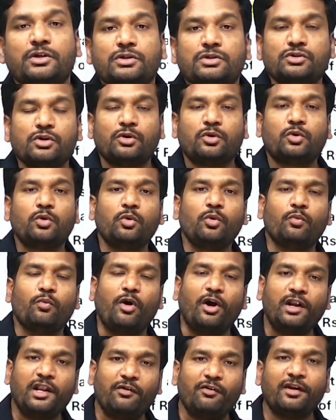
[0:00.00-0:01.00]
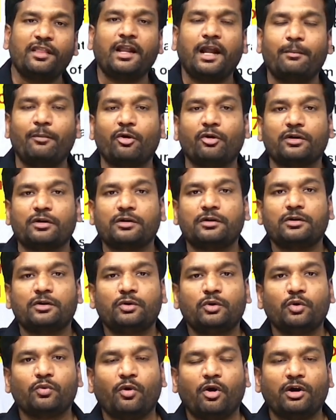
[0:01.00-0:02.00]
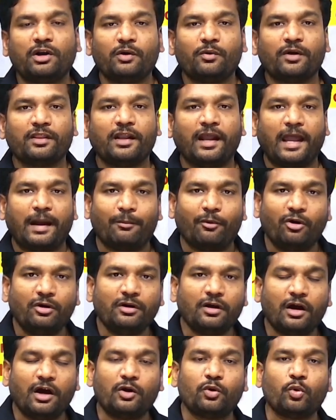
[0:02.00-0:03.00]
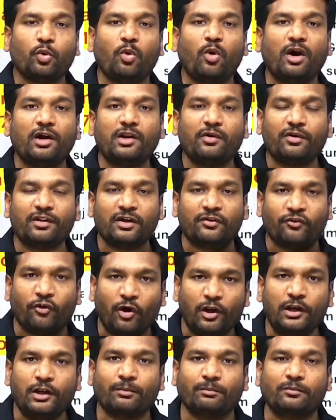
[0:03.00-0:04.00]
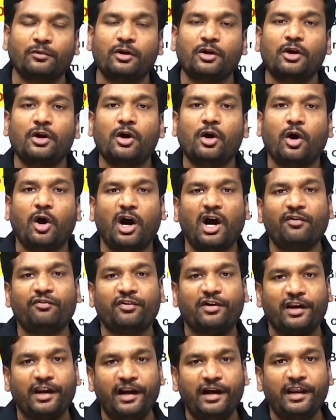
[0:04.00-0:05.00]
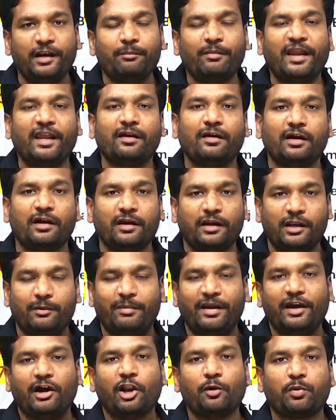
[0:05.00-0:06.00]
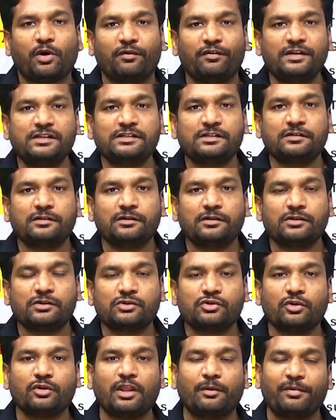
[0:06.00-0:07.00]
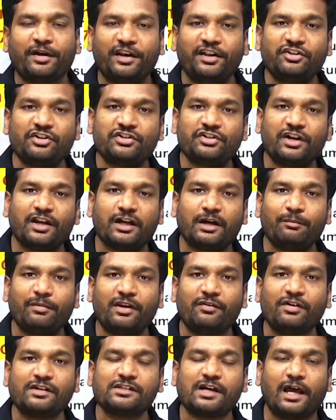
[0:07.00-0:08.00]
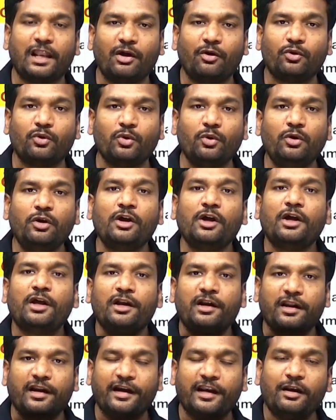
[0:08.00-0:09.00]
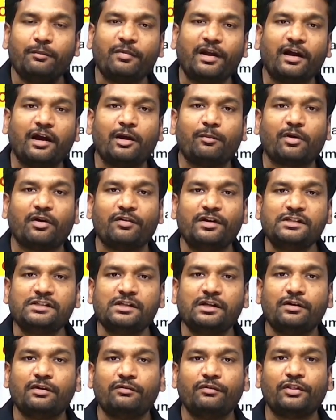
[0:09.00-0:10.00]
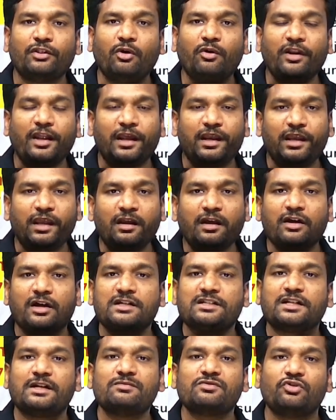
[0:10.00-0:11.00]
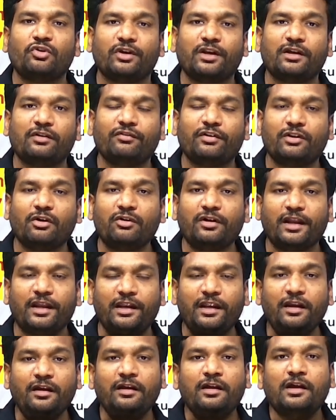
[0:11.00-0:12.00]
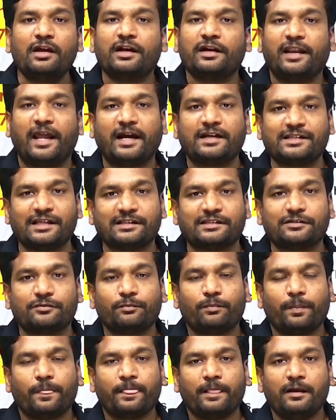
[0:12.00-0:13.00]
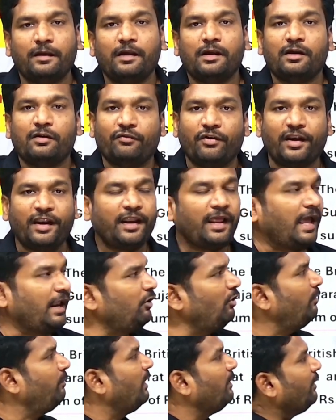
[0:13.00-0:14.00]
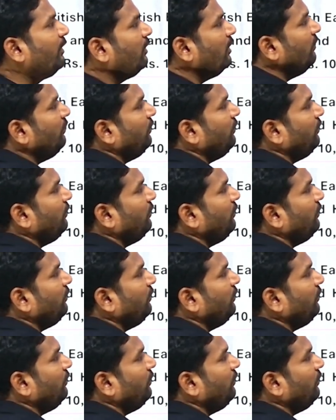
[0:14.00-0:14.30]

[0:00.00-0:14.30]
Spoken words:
So to whatever the amount, or to whatever the volume of trade in Bengal province. So the British East India Company was allowed to trade in Bengal province without any customs duty, without any taxes, for an annual payment